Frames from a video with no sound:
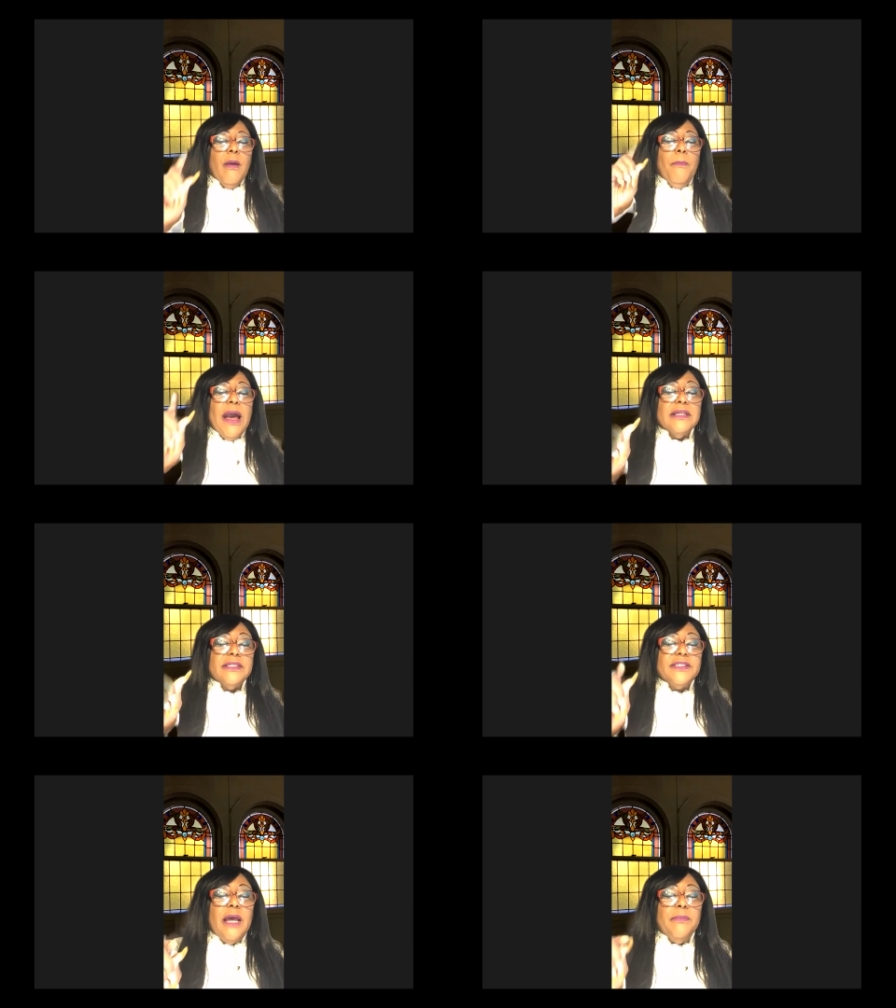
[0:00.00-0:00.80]
But
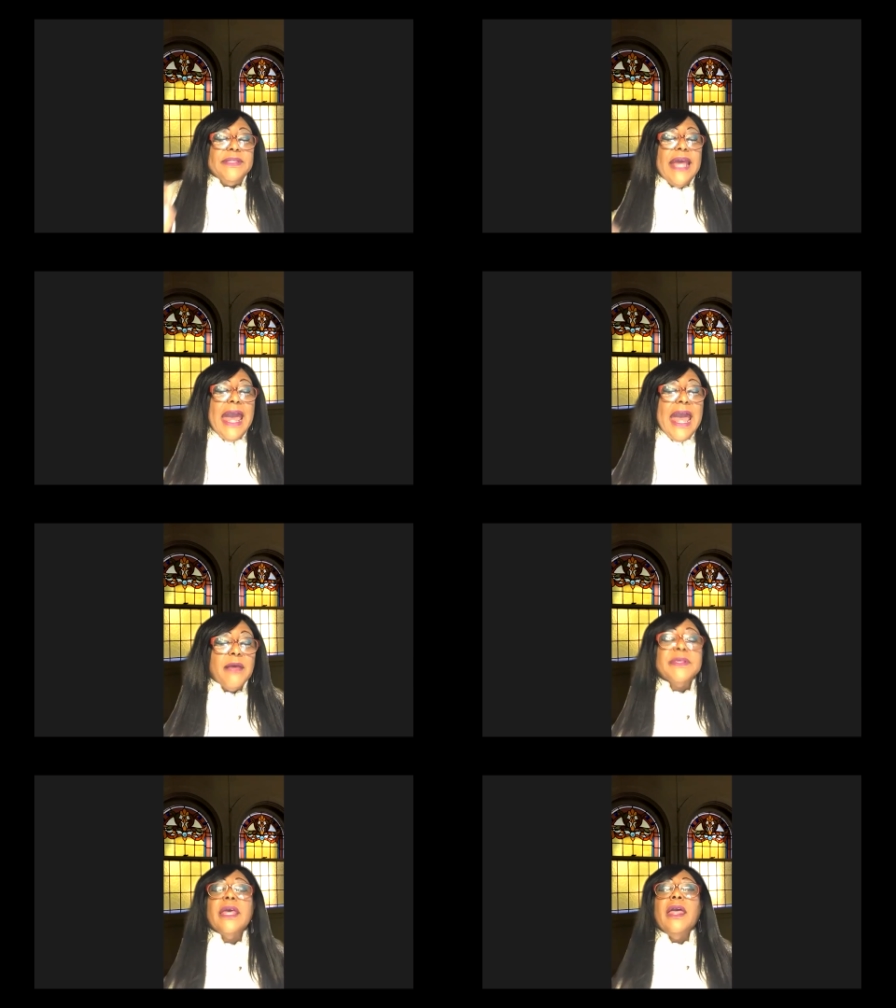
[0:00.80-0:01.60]

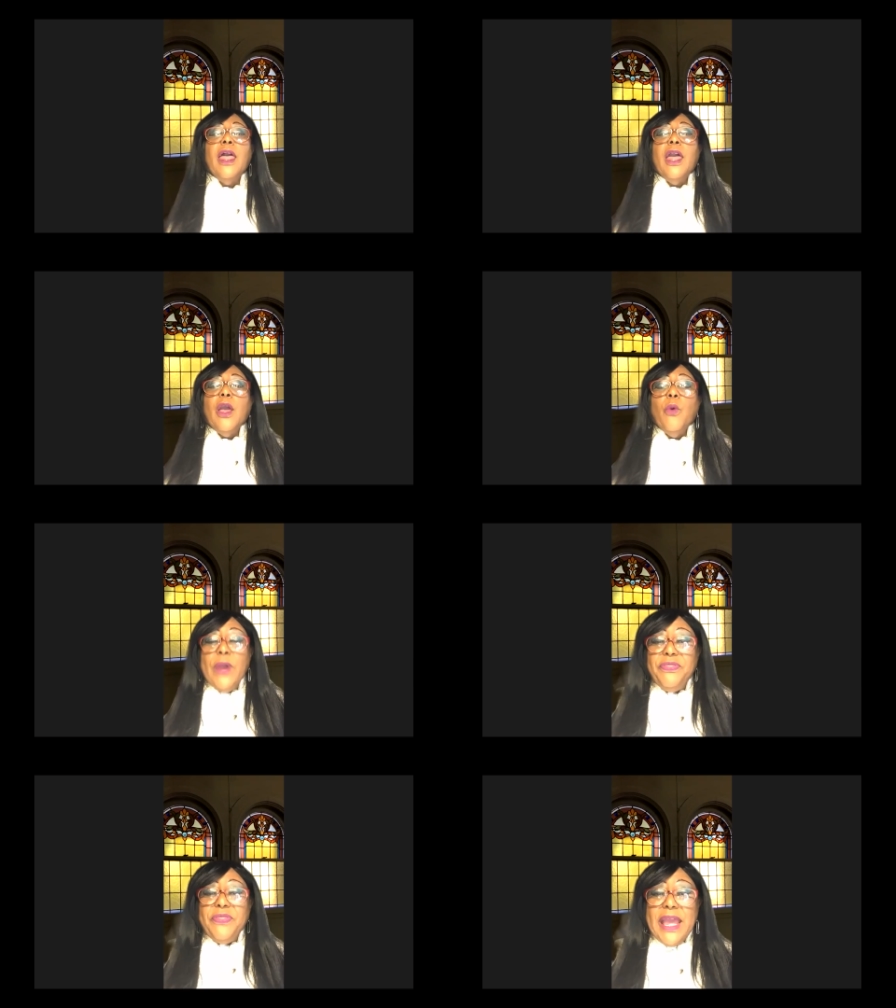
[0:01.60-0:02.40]
sometimes
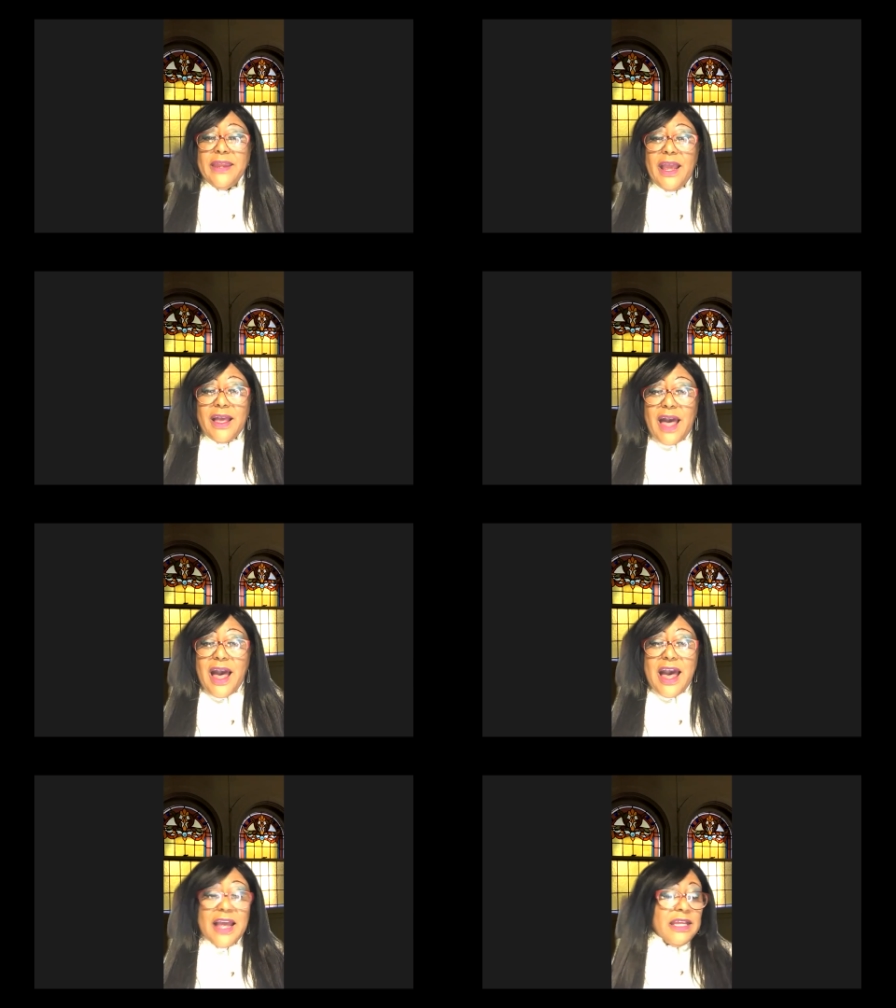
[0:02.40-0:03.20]
we think that
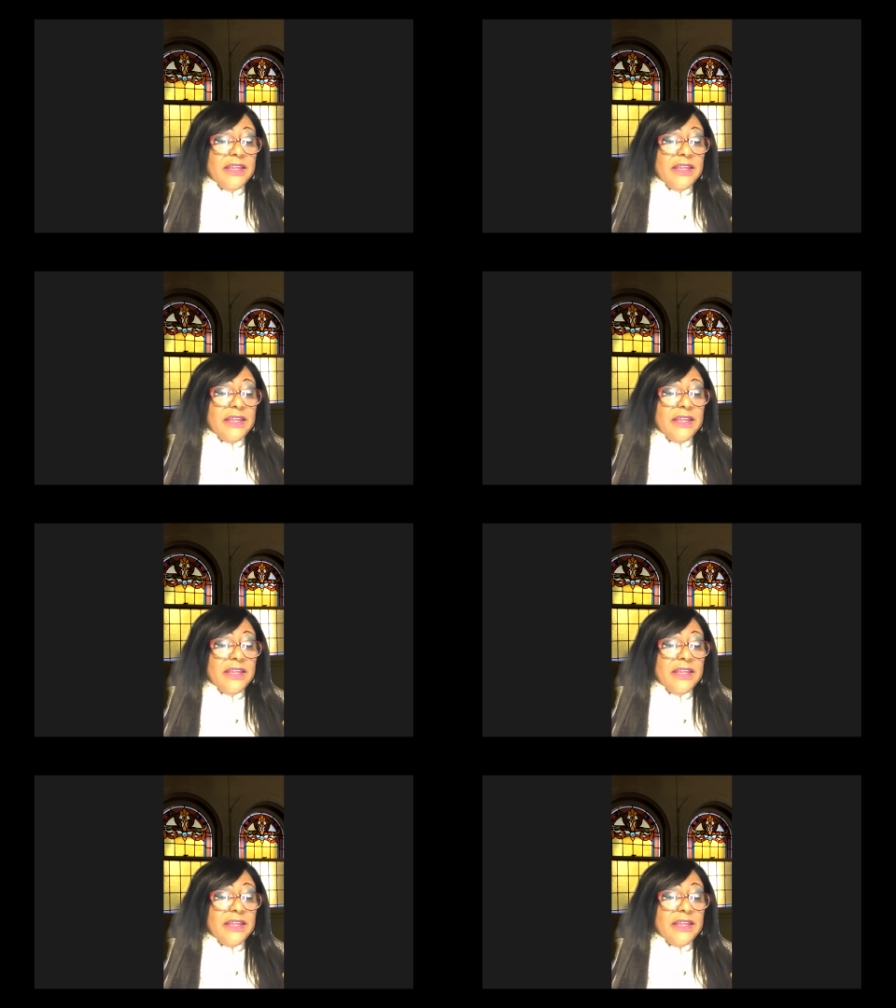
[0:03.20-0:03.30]
God,